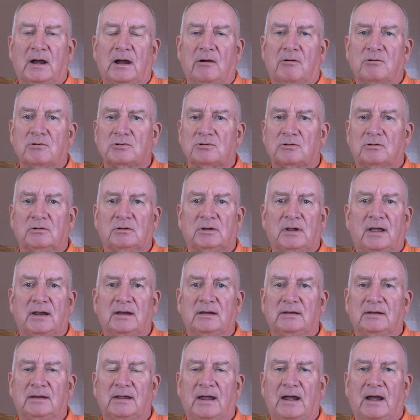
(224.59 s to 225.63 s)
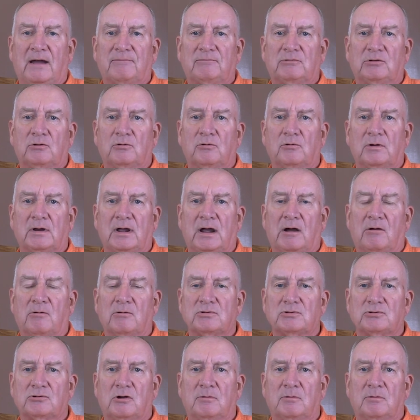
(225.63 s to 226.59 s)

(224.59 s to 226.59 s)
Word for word: hours or late in the afternoon hours,